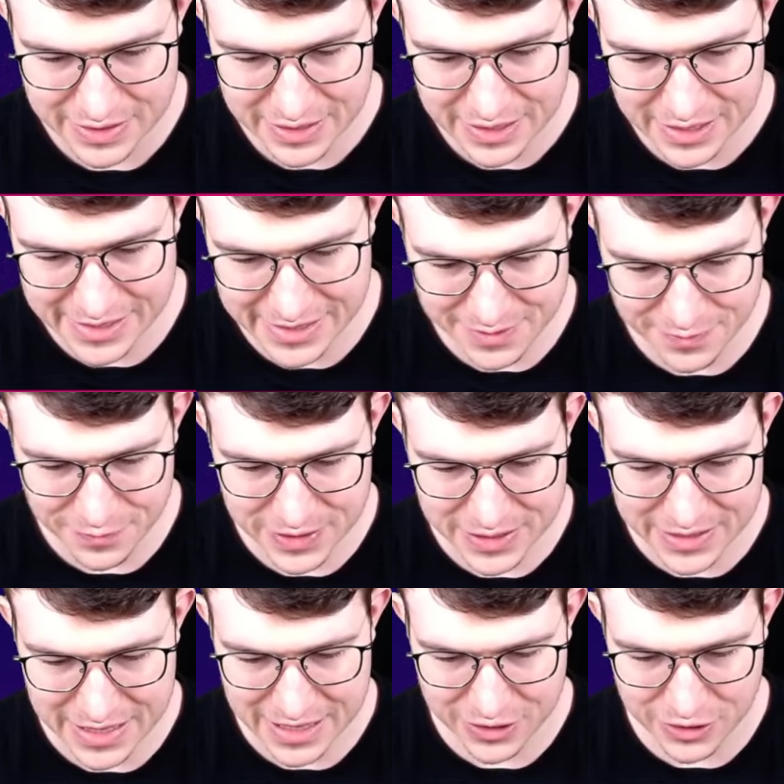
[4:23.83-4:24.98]

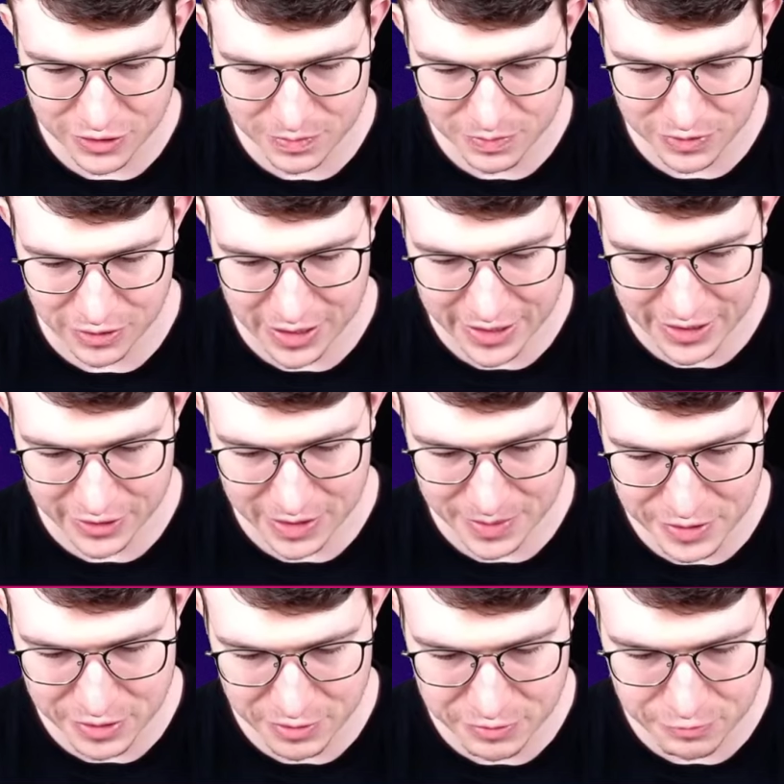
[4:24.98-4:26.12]
that good, bro. I don't know. Let me
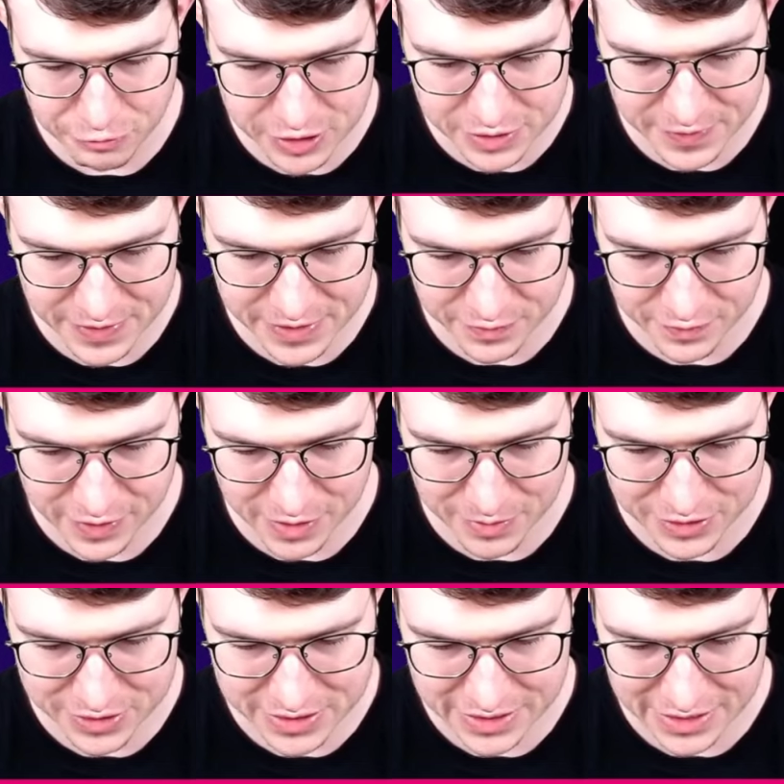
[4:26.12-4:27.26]
know what you guys think so far about
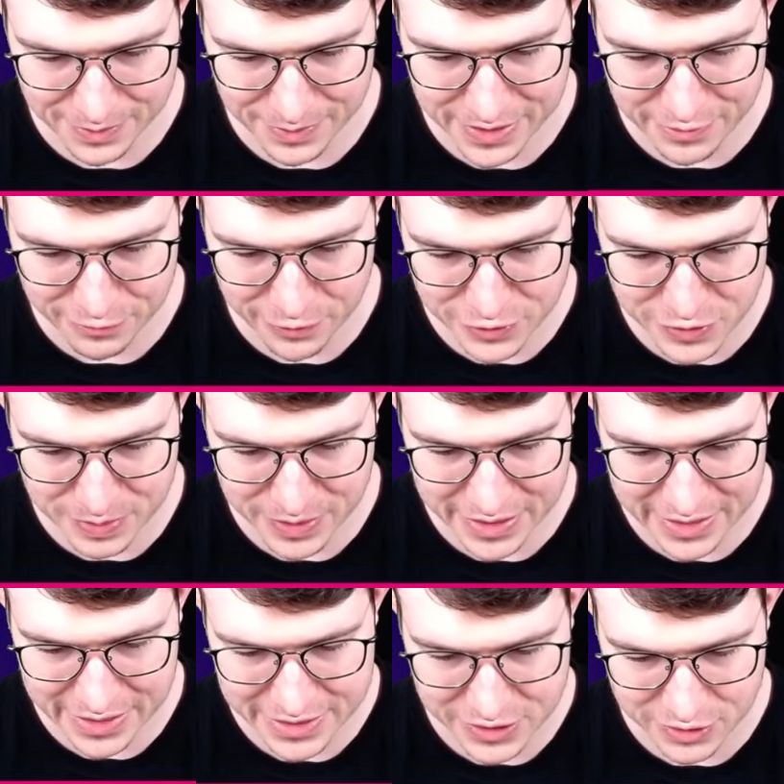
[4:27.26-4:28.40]
this card, man. Of course, we're
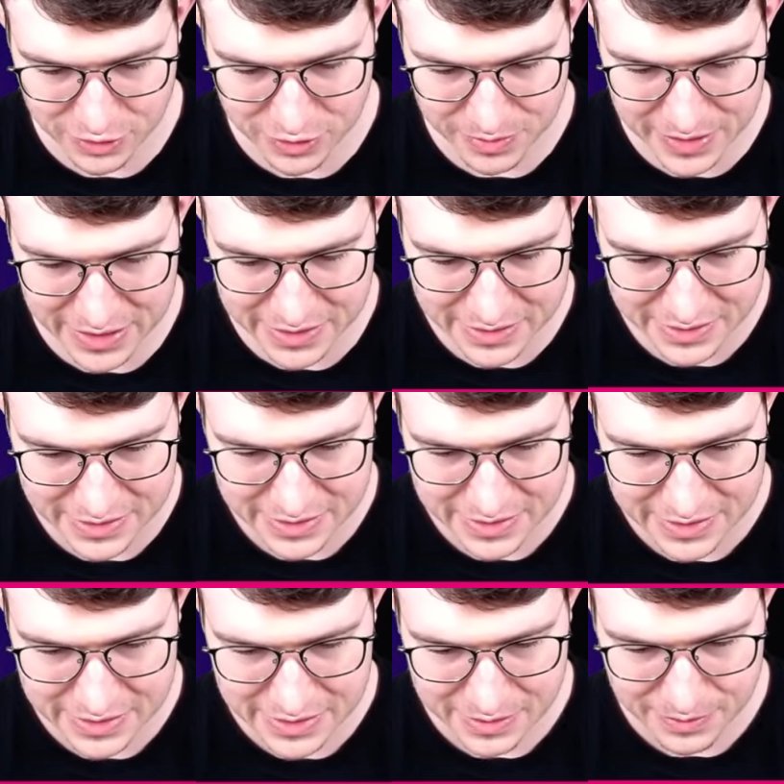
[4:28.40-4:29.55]
playing against Golem there.
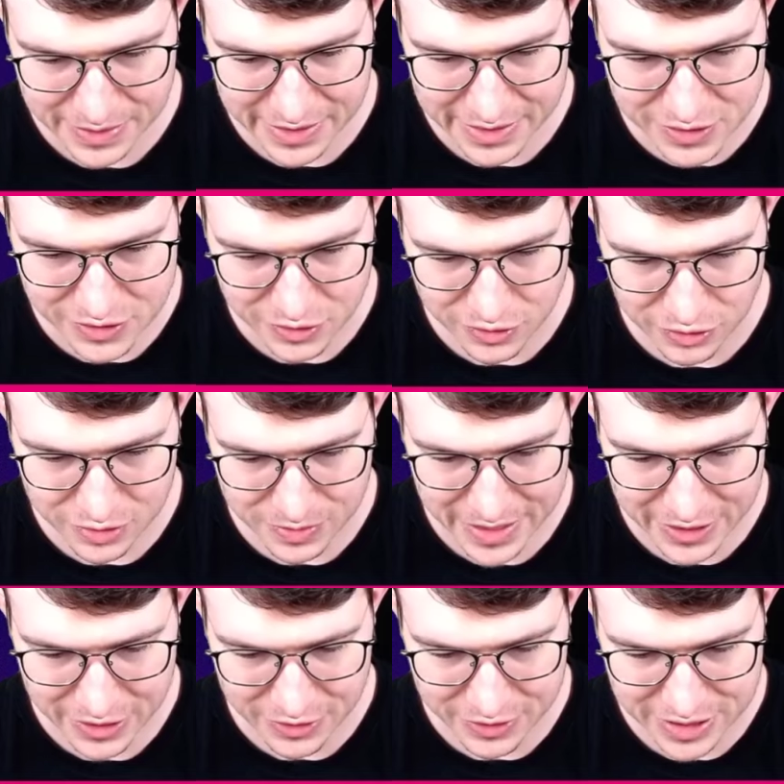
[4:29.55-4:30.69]
But against Golem, I
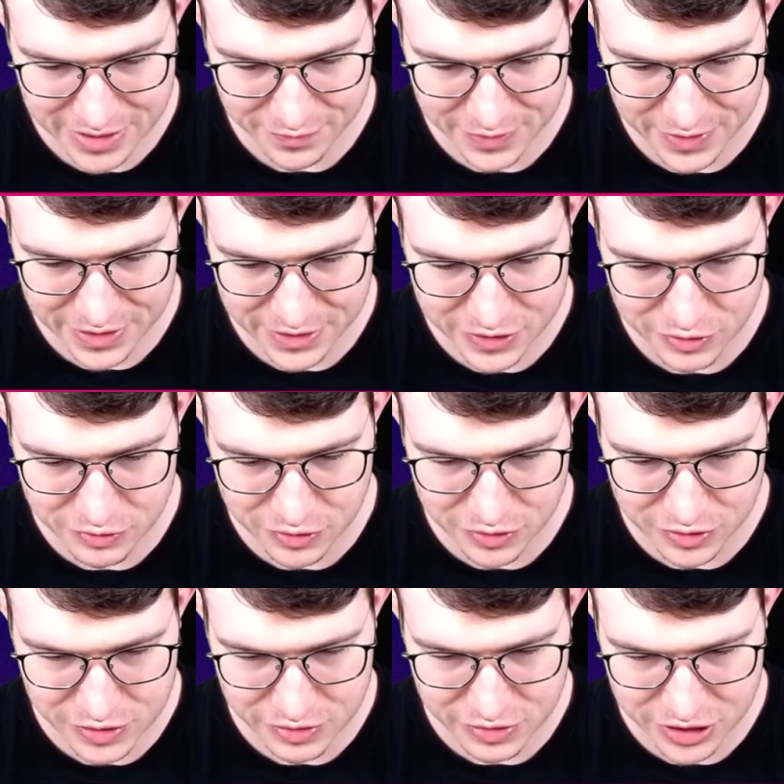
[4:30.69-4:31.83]
know, it doesn't feel too good.
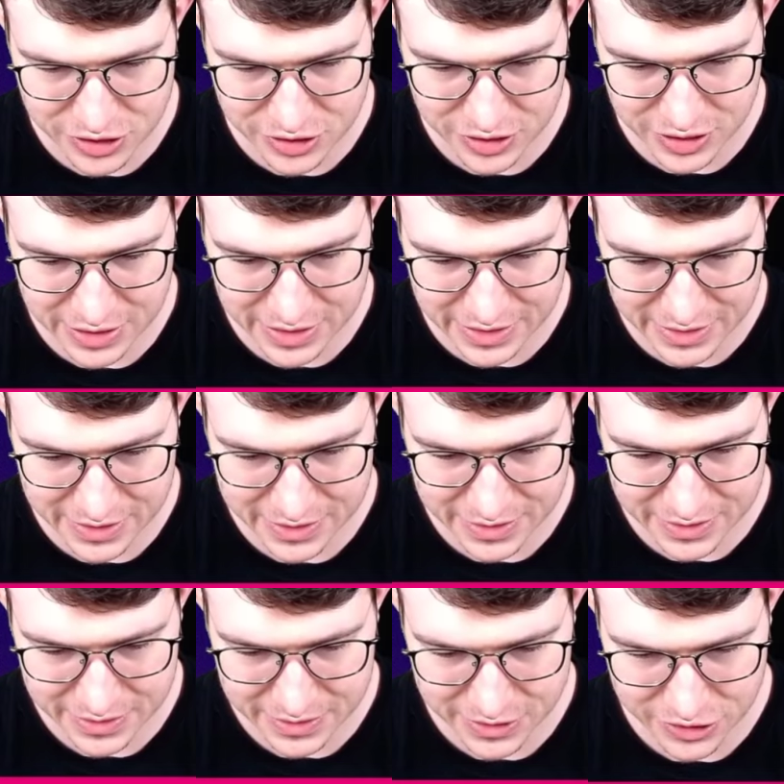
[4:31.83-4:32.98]
So he's just gonna, like,
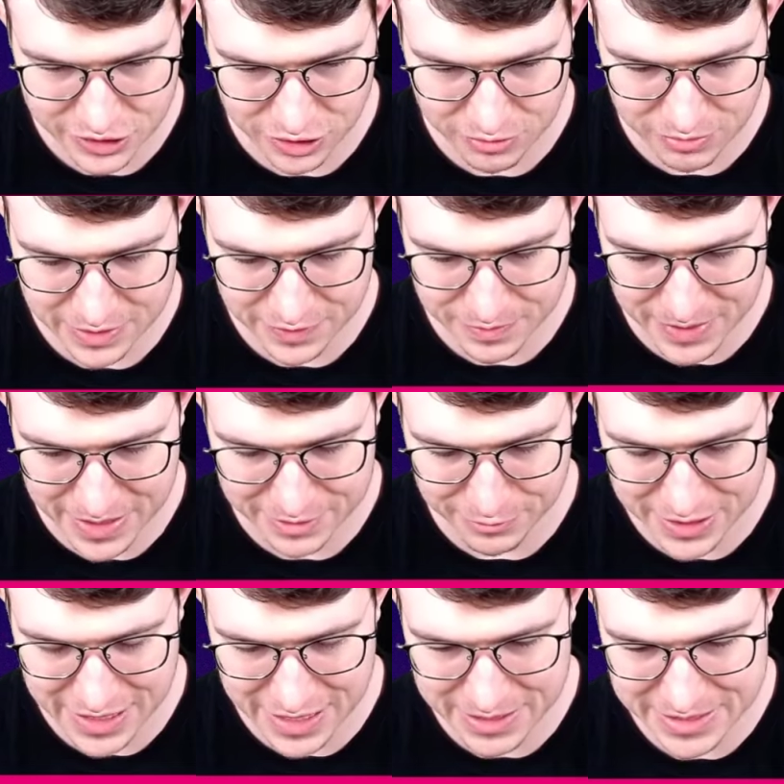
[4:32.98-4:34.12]
the shockwave. Man, what
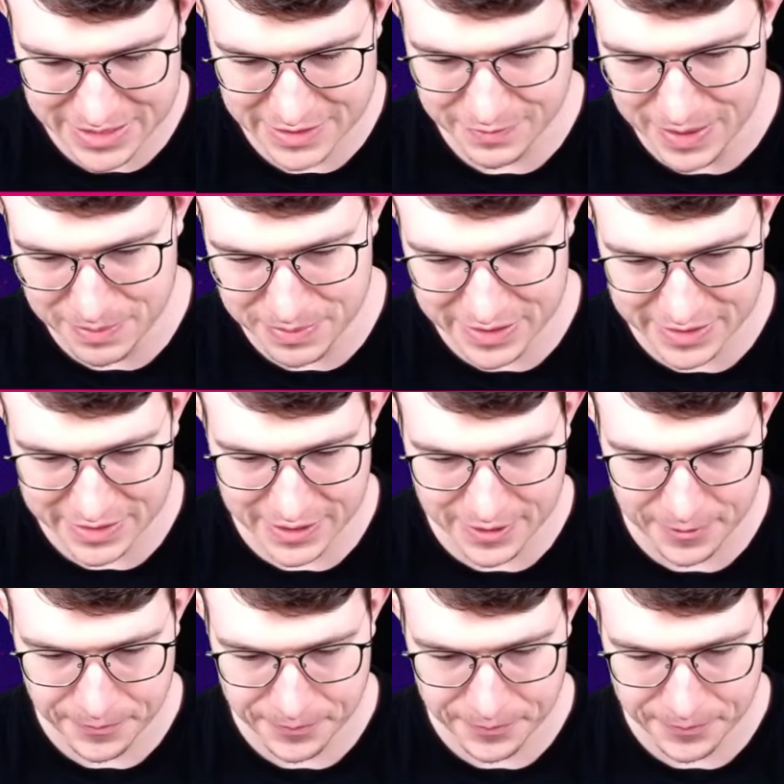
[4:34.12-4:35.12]
the heck is even happening there?